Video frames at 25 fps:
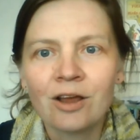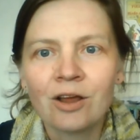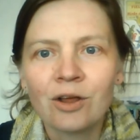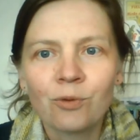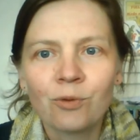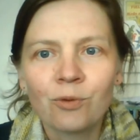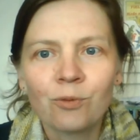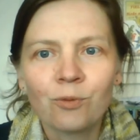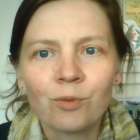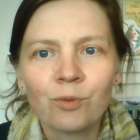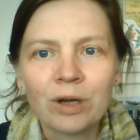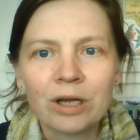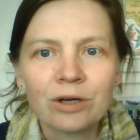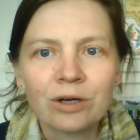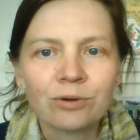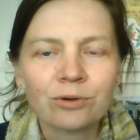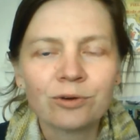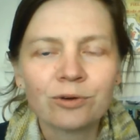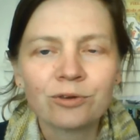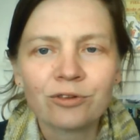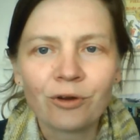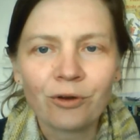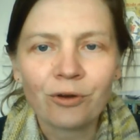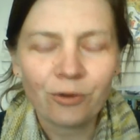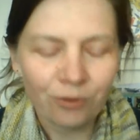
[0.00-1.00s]
We
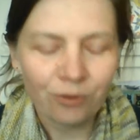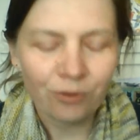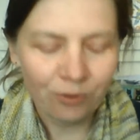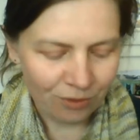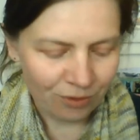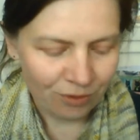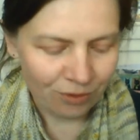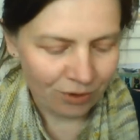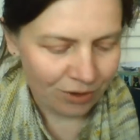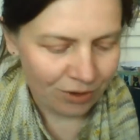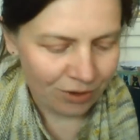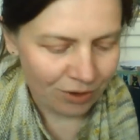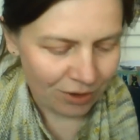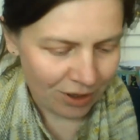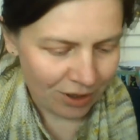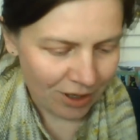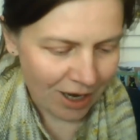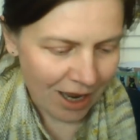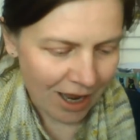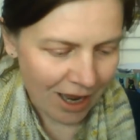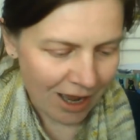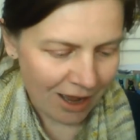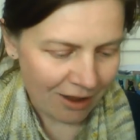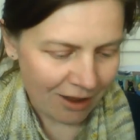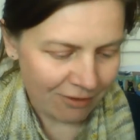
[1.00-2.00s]
also
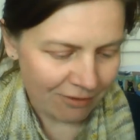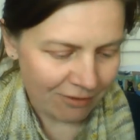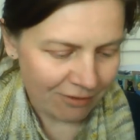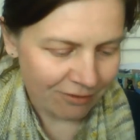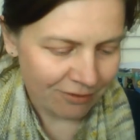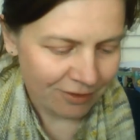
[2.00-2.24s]
have